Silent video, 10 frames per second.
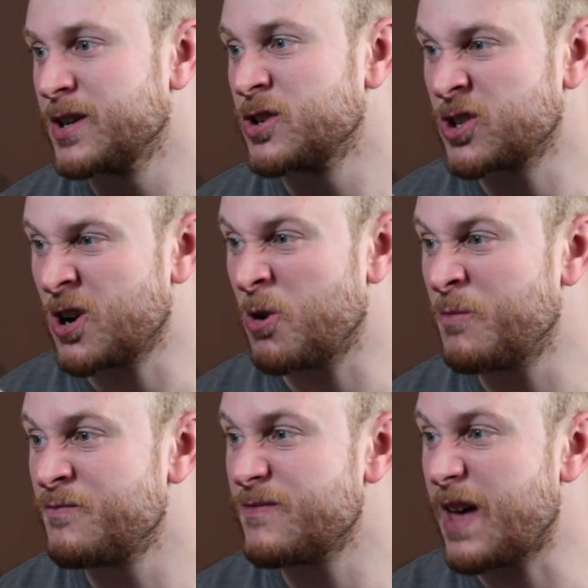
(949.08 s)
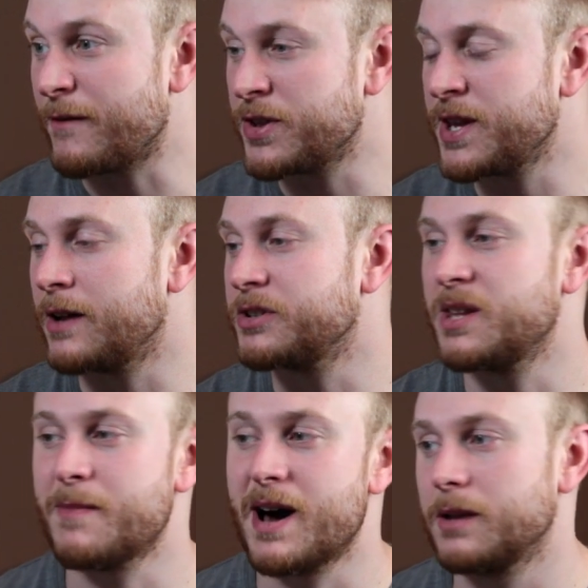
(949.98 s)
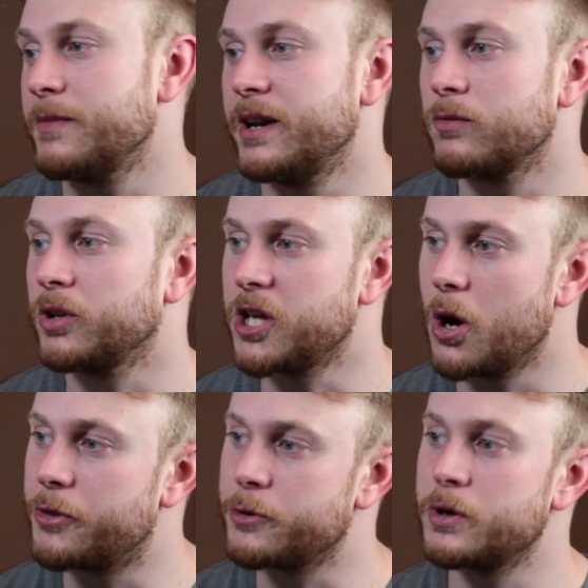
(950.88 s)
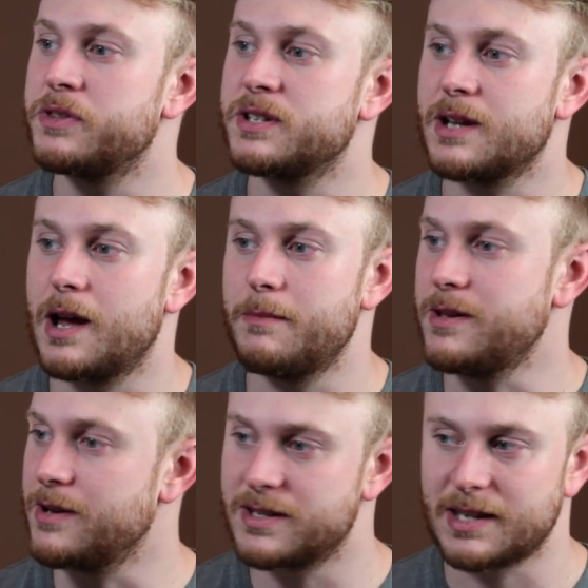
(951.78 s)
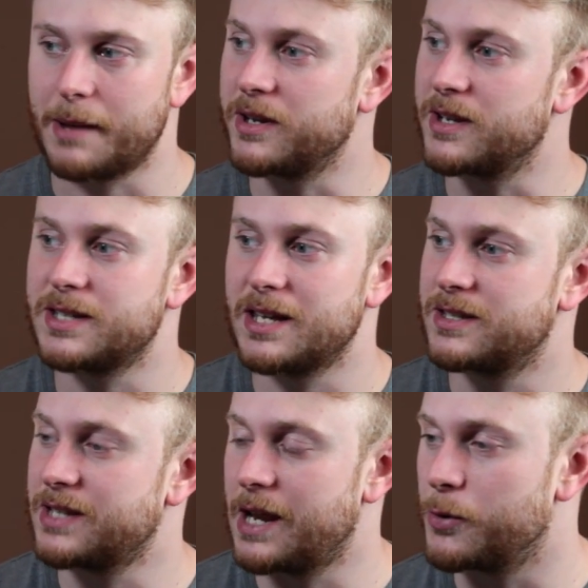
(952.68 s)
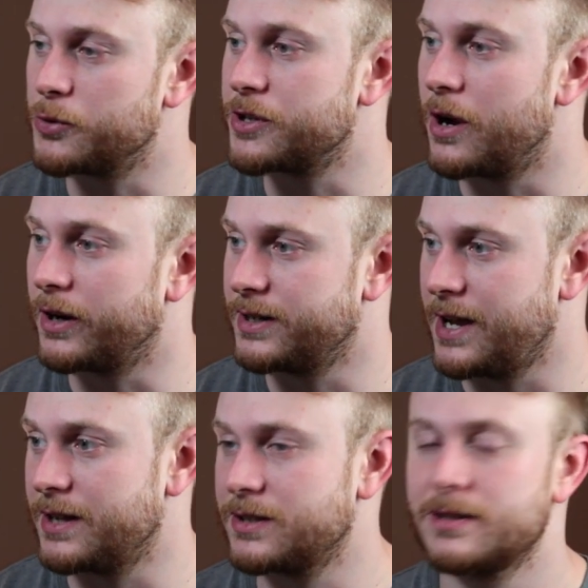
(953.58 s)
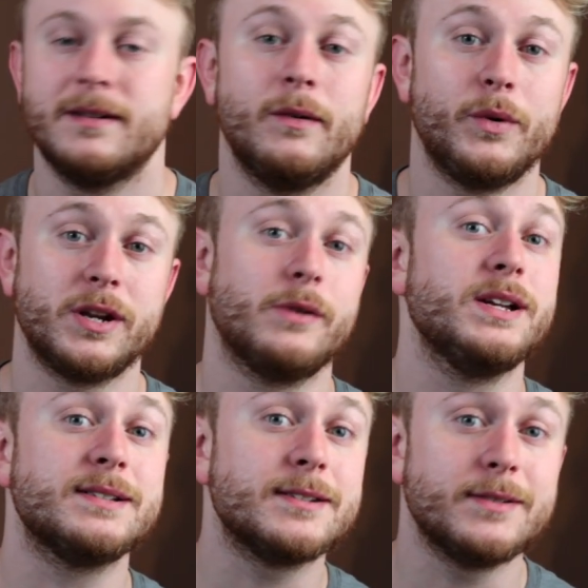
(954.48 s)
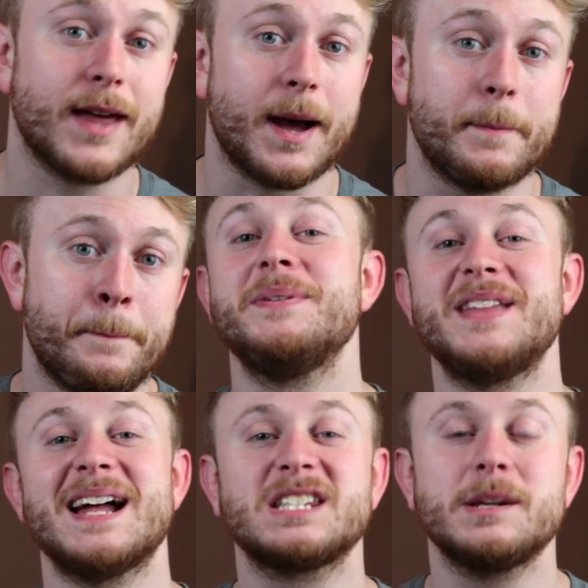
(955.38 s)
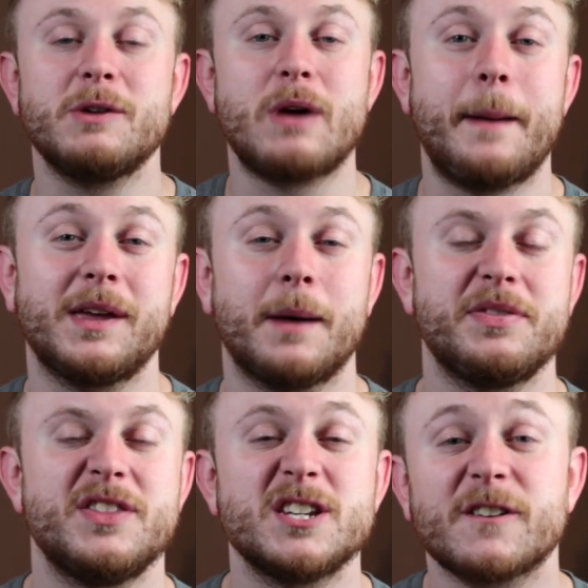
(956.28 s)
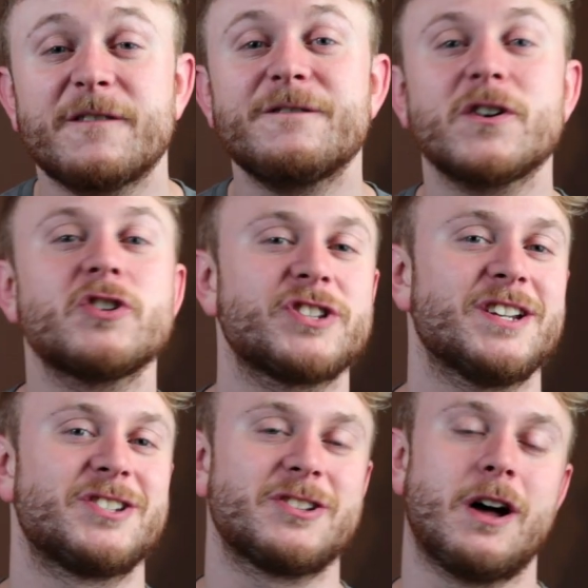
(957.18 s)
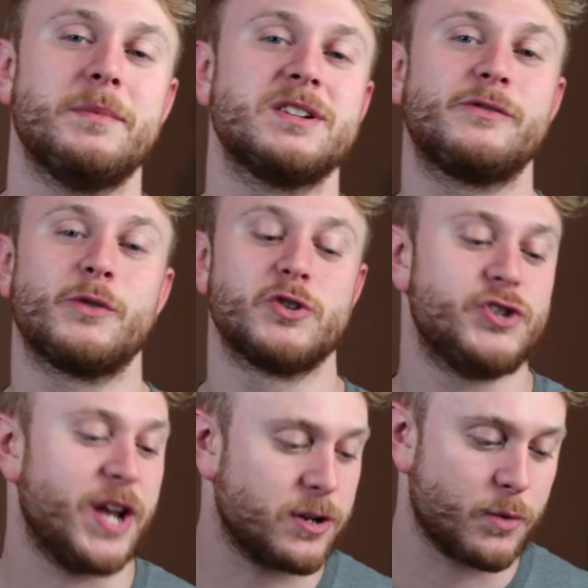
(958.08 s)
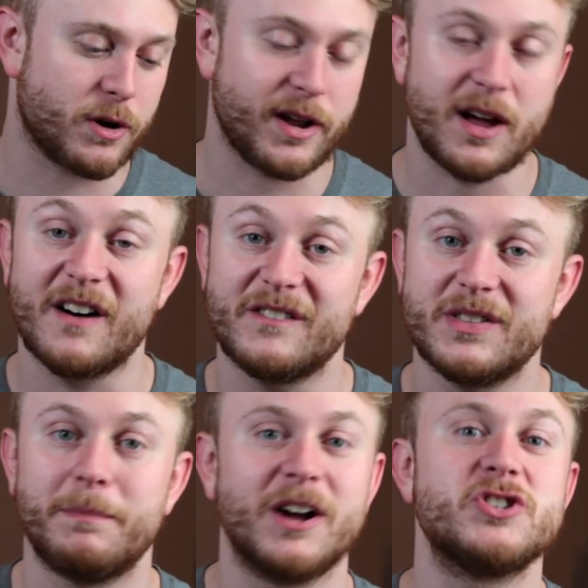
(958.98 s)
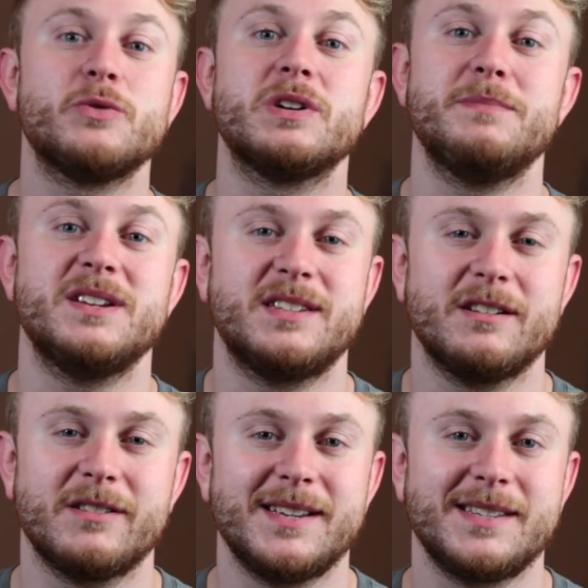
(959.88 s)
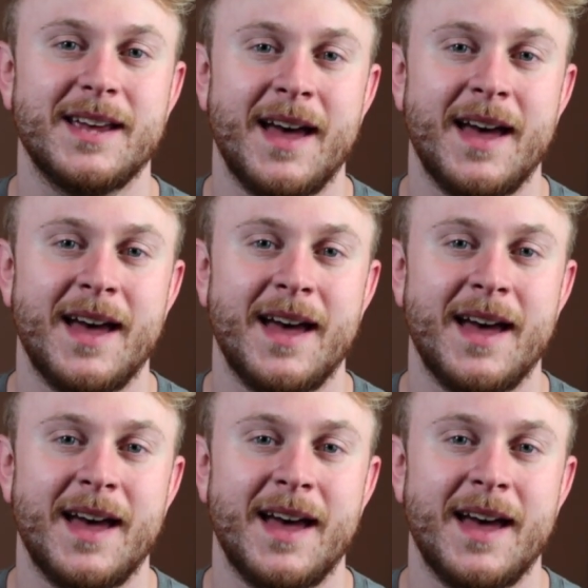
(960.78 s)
So everything else at the bottom, I didn't really go through it this time because I'm going to say the same old song and dance. We don't need to do that. But that's going to be wrapping up this first installment for January of the Budget With Me series.